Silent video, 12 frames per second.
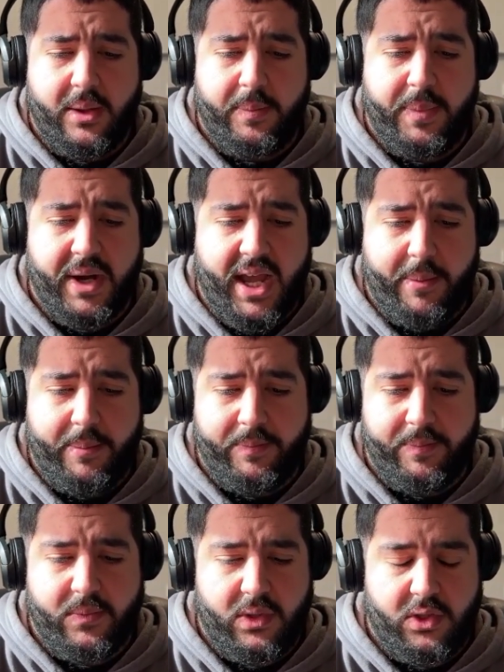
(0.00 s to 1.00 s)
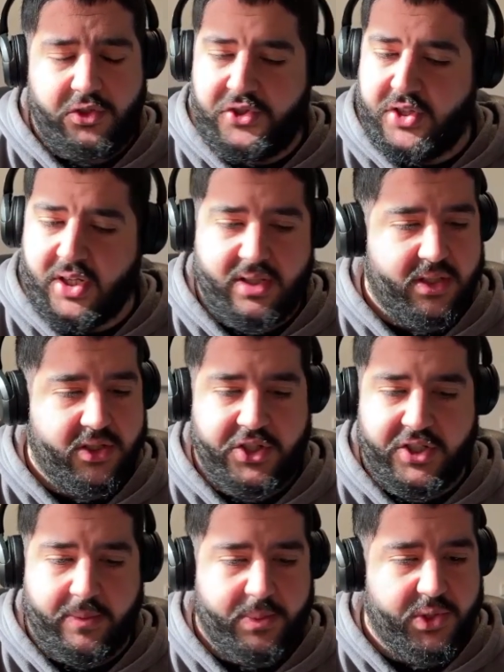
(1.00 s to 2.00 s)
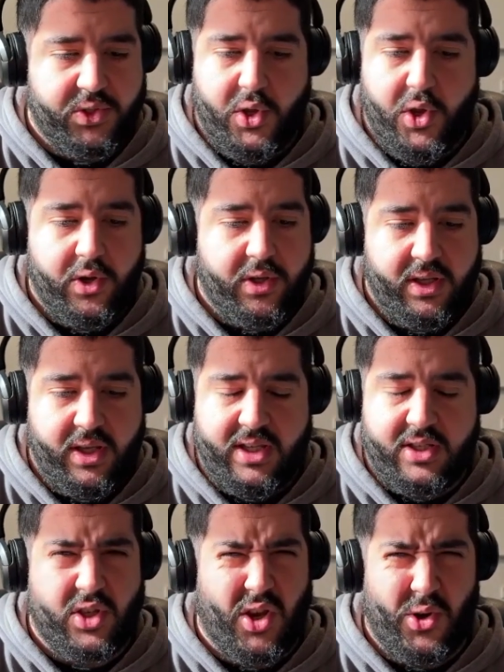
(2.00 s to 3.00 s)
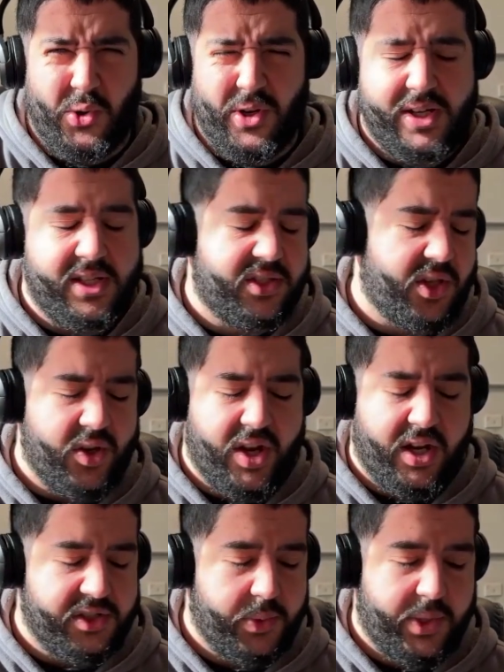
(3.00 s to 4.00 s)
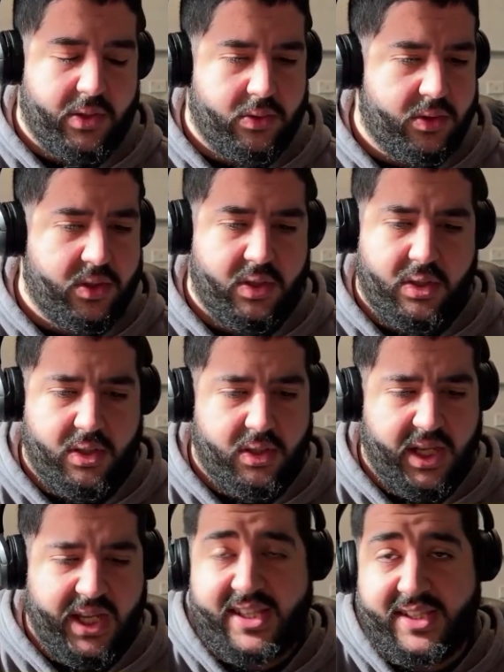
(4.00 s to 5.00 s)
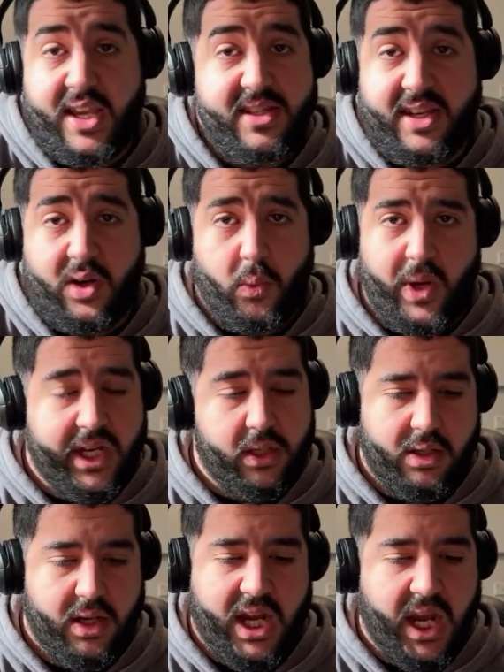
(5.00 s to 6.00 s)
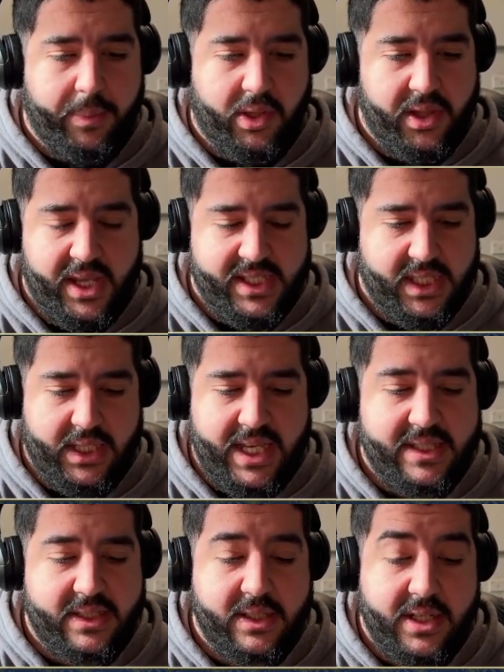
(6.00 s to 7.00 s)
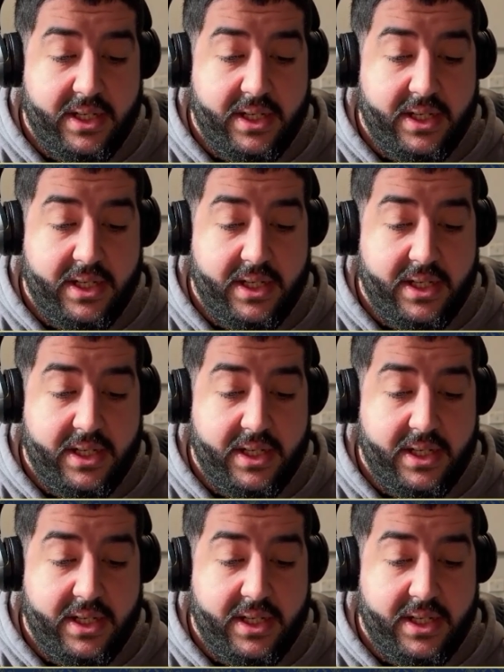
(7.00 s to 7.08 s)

But just absurd. He's so good, and he's so young as well. He's going to win a couple of these at least.